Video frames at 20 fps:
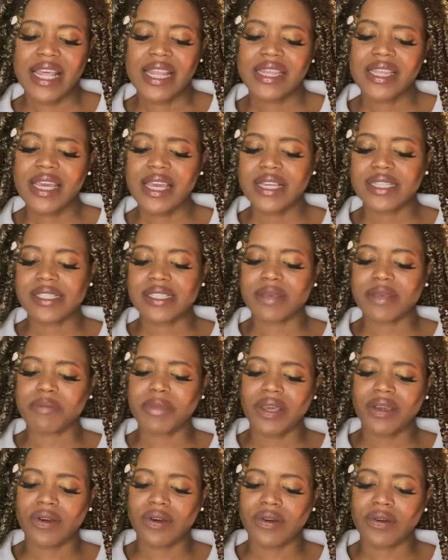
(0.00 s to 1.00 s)
"Thanks,
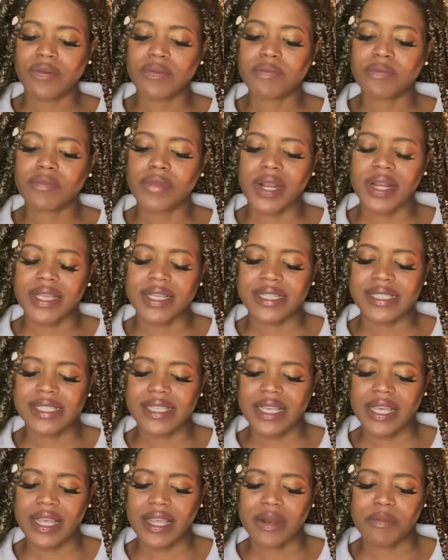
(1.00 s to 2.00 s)
amigo," Marcus
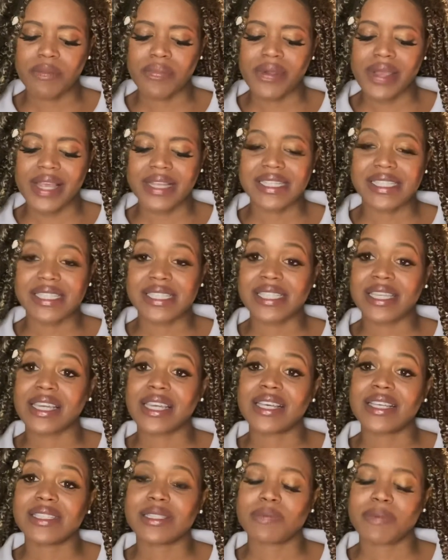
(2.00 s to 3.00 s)
said, practicing
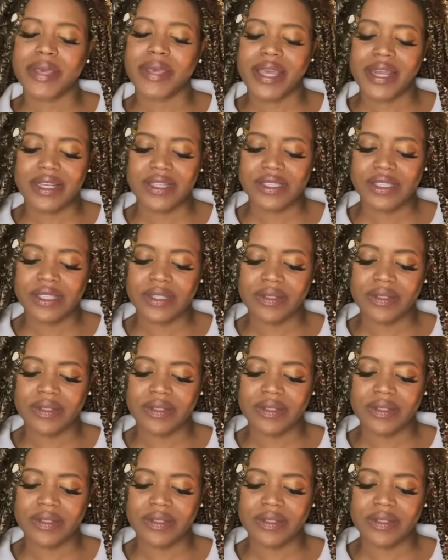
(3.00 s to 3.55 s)
his Spanish.